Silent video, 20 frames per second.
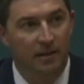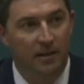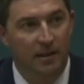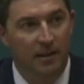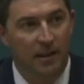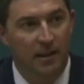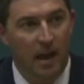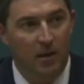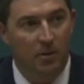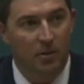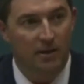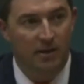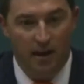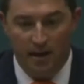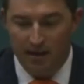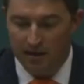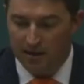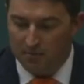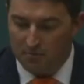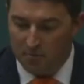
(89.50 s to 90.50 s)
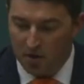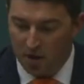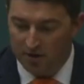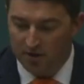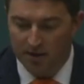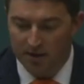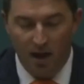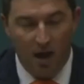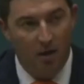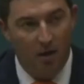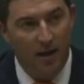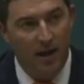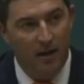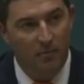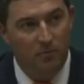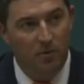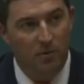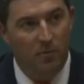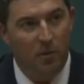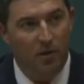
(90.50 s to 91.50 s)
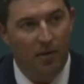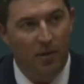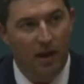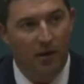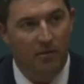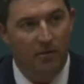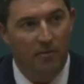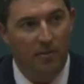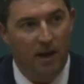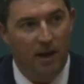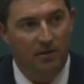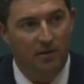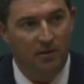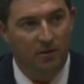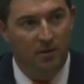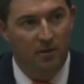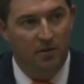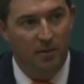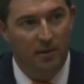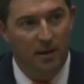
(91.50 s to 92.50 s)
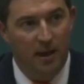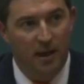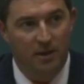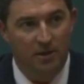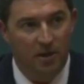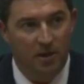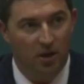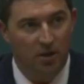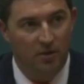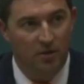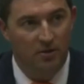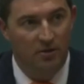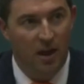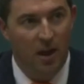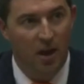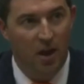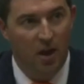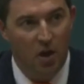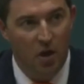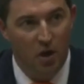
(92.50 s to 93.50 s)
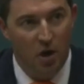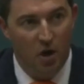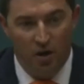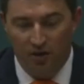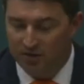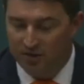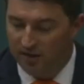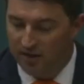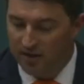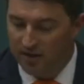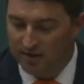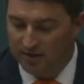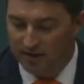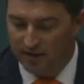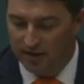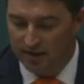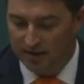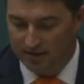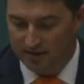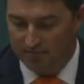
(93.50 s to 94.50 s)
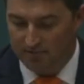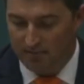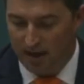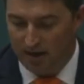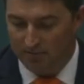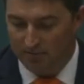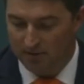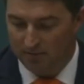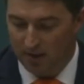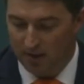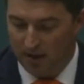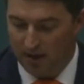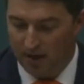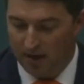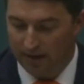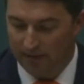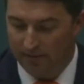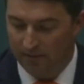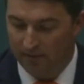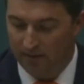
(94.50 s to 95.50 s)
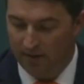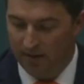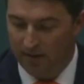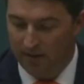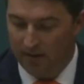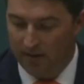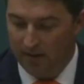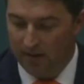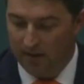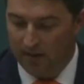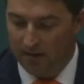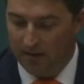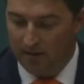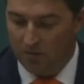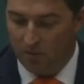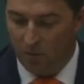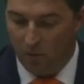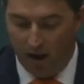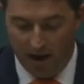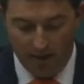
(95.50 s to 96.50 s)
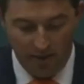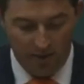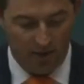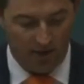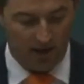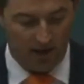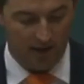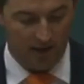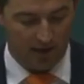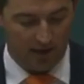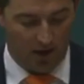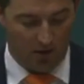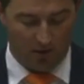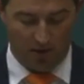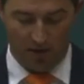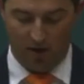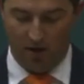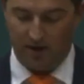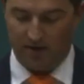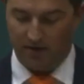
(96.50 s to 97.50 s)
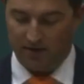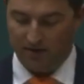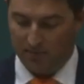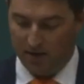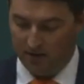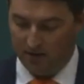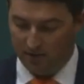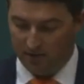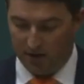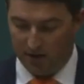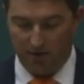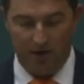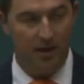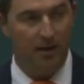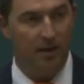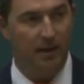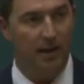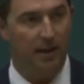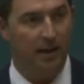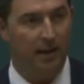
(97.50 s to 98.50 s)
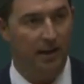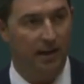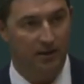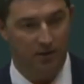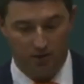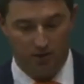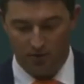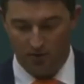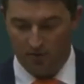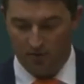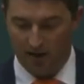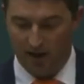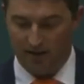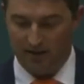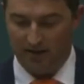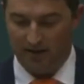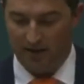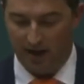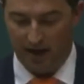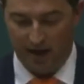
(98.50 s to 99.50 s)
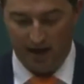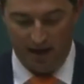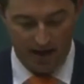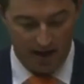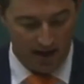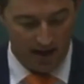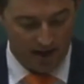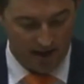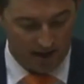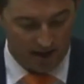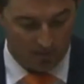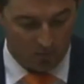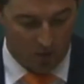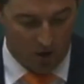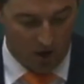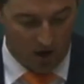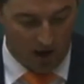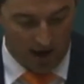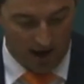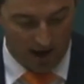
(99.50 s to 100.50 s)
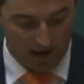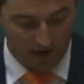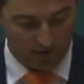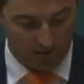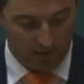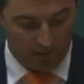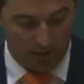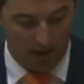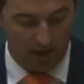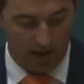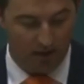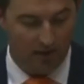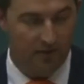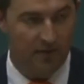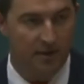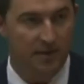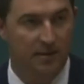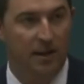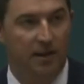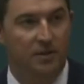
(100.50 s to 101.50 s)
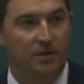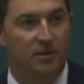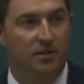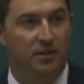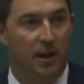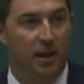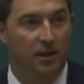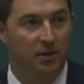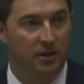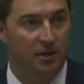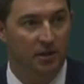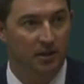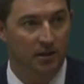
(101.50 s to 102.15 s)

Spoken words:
They were telling them not to go ahead with what they were about to do, but they chose not to listen, Madam Speaker. One thing that I would like to speak very clearly to about today is why the repeal of this legislation